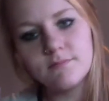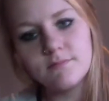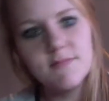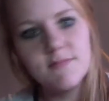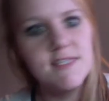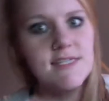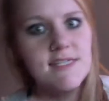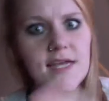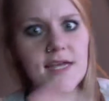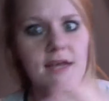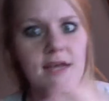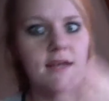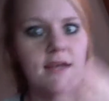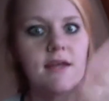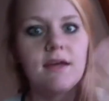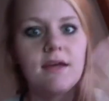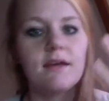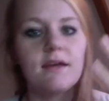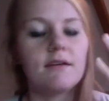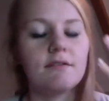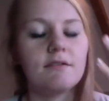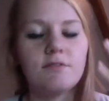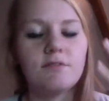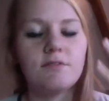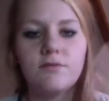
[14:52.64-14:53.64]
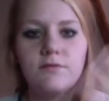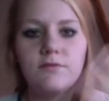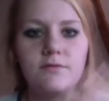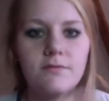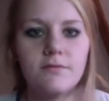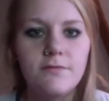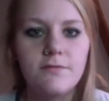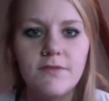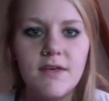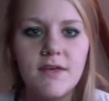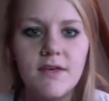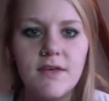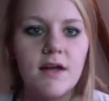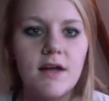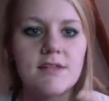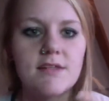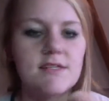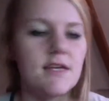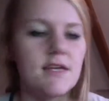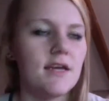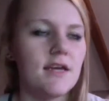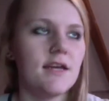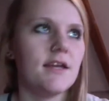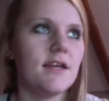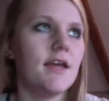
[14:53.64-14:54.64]
dating,
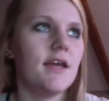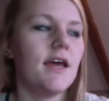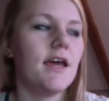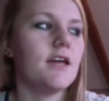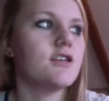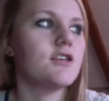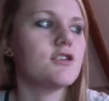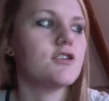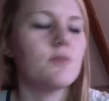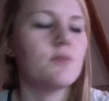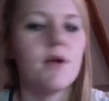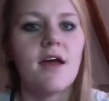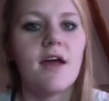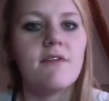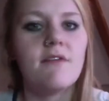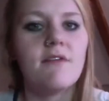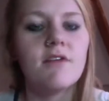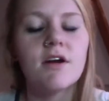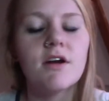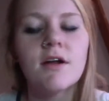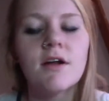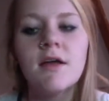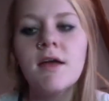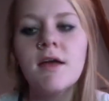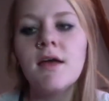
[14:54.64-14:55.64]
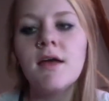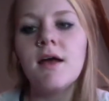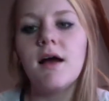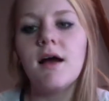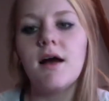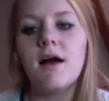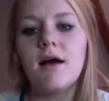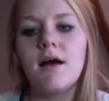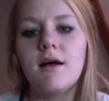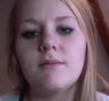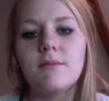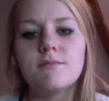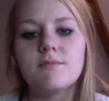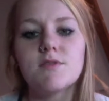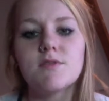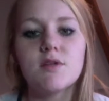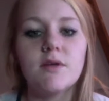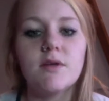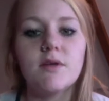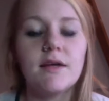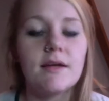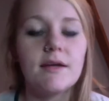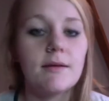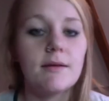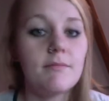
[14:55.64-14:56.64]
fiance, engaged, whatever. So
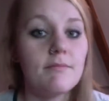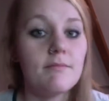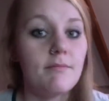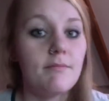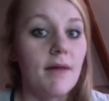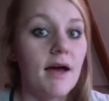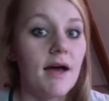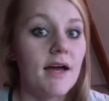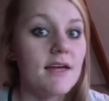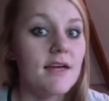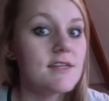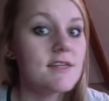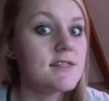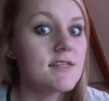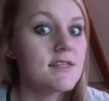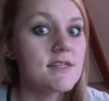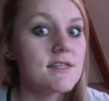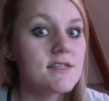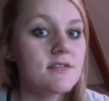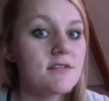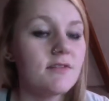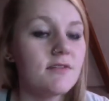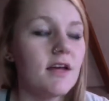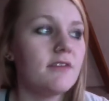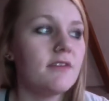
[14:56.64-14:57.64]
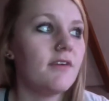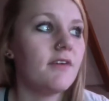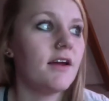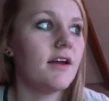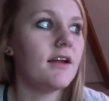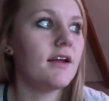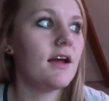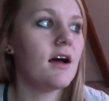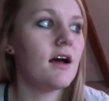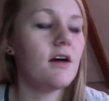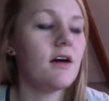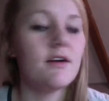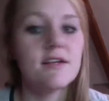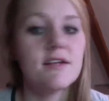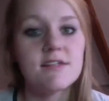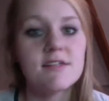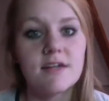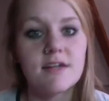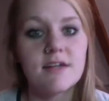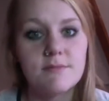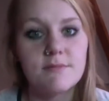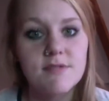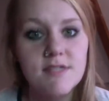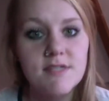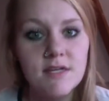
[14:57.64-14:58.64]
like my season of life right now is
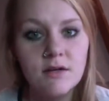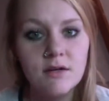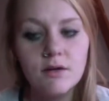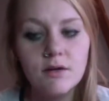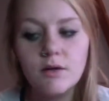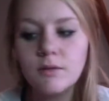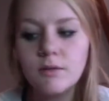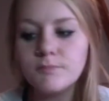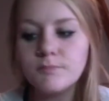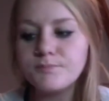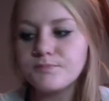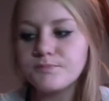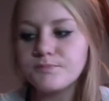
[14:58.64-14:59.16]
I'm single.